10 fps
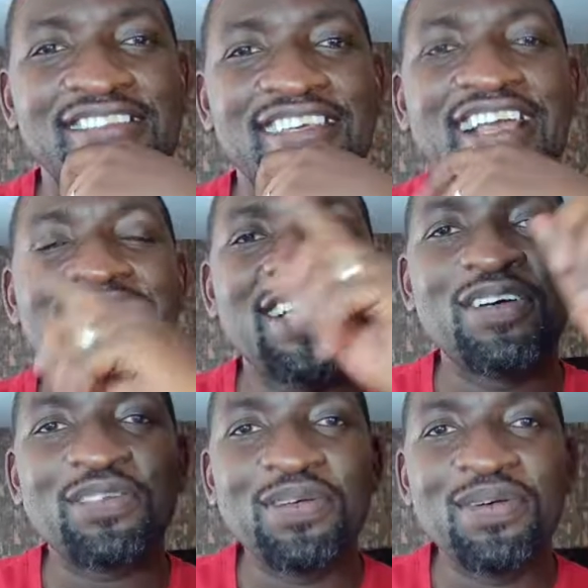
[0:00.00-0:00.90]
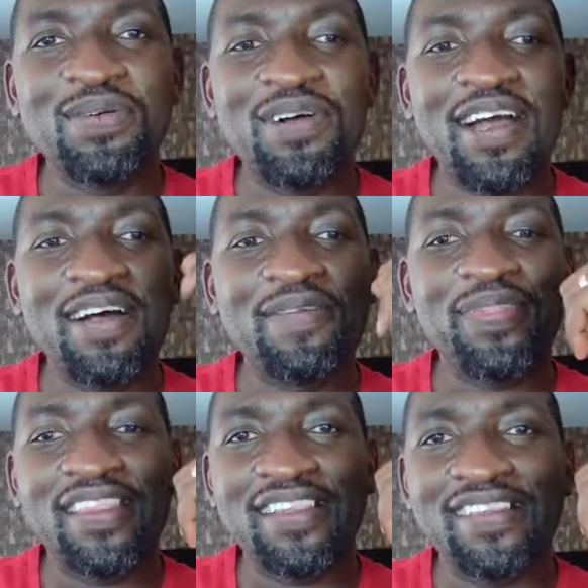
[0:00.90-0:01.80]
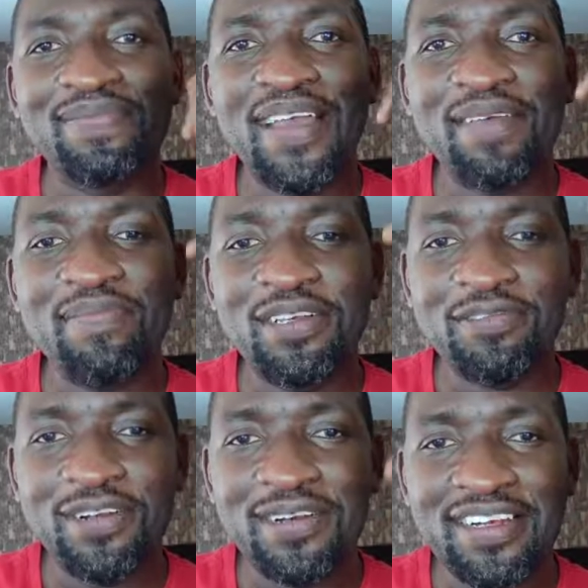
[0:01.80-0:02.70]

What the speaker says: Guys, also, my beautiful,